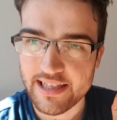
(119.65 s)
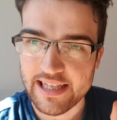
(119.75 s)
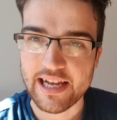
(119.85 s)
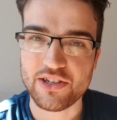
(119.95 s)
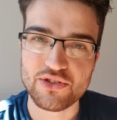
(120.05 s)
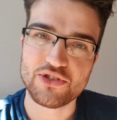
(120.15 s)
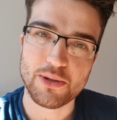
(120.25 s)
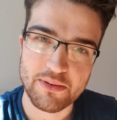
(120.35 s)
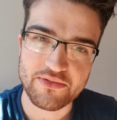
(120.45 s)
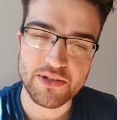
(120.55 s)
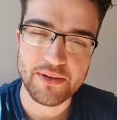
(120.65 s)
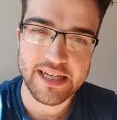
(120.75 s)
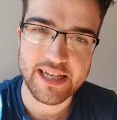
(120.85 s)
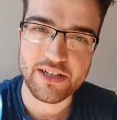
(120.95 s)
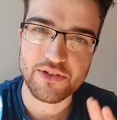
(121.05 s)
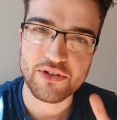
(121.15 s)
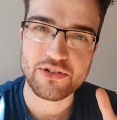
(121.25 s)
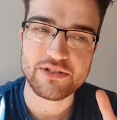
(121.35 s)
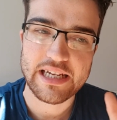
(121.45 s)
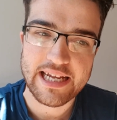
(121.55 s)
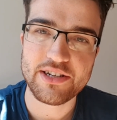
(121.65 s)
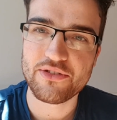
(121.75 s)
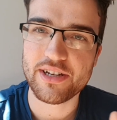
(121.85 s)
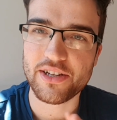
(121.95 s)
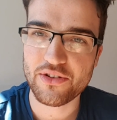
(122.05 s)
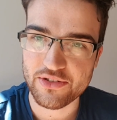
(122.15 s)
the actual job of doing it. You're not hindering